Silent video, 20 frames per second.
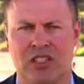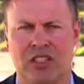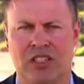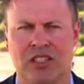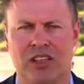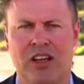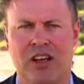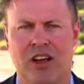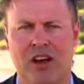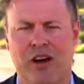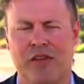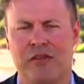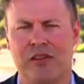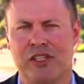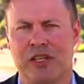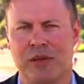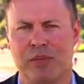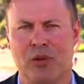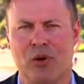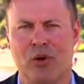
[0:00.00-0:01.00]
And
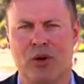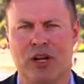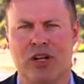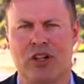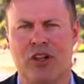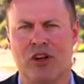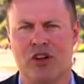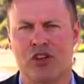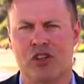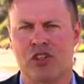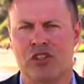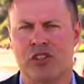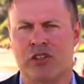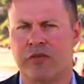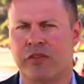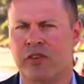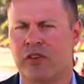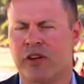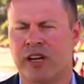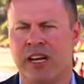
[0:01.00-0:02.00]
obviously border closures
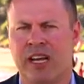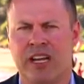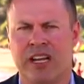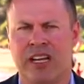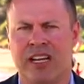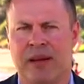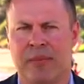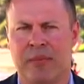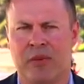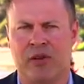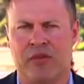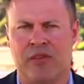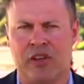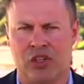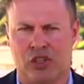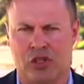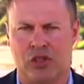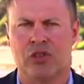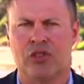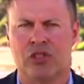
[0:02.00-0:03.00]
have created a number of
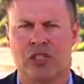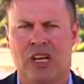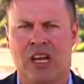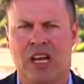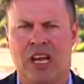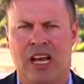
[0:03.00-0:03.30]
issues